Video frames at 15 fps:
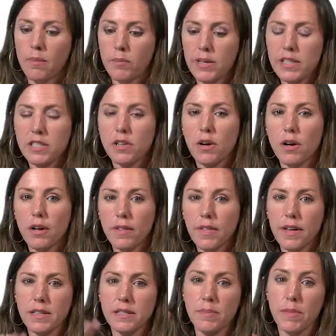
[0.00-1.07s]
We saw
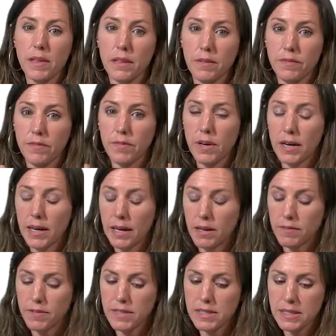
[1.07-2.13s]
that something that,
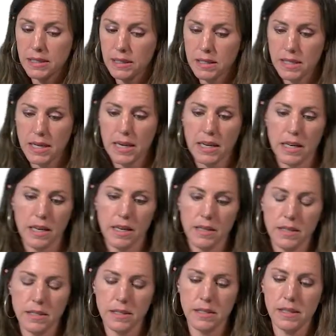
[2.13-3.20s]
again, facilitated
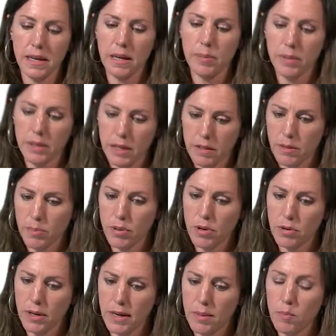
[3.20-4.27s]
the sustainability of the
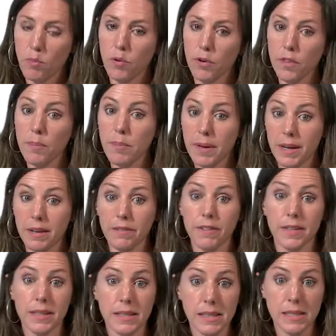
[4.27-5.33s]
program were the
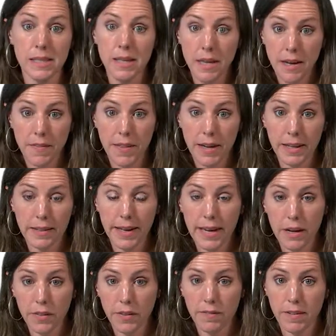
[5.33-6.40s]
benefits that lay
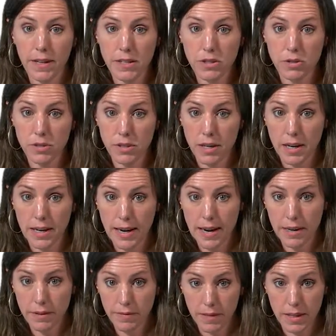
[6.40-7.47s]
health advisors got
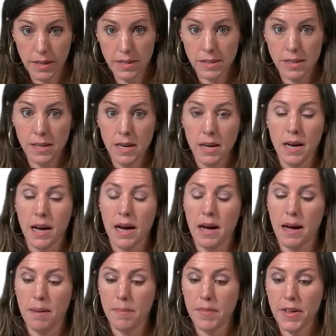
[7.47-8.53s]
out of this,
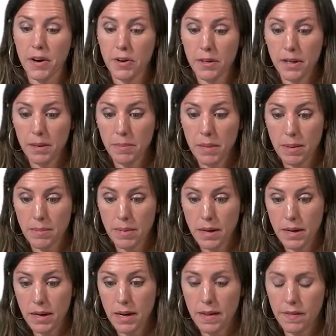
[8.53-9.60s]
their
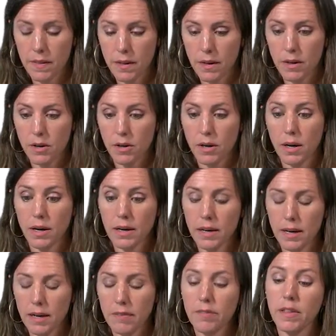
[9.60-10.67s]
commitment and their
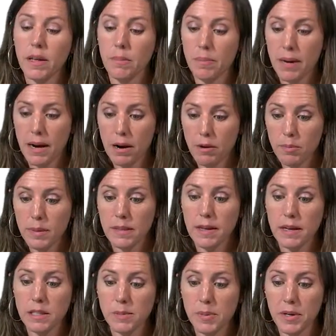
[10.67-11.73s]
kind of the empowerment they
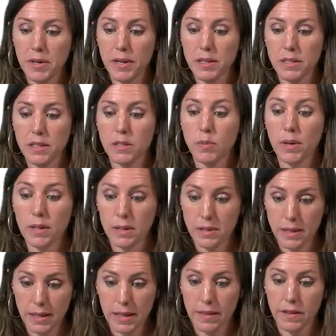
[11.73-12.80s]
experienced, as well as,
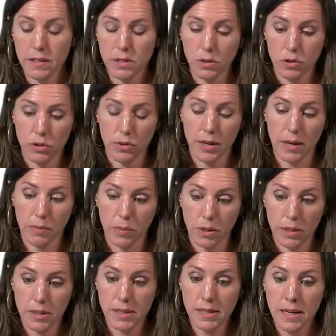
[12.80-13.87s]
again, the social
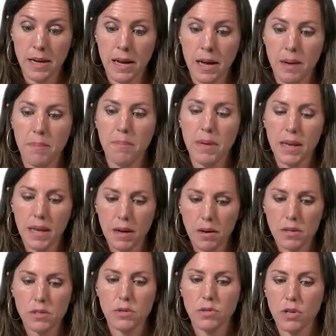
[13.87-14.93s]
networks. Many
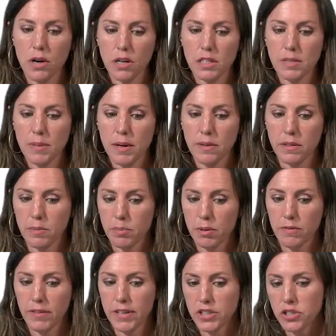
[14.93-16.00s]
also talked about the
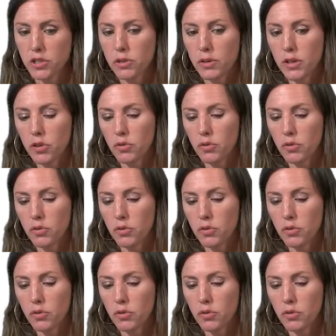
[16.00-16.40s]
professional and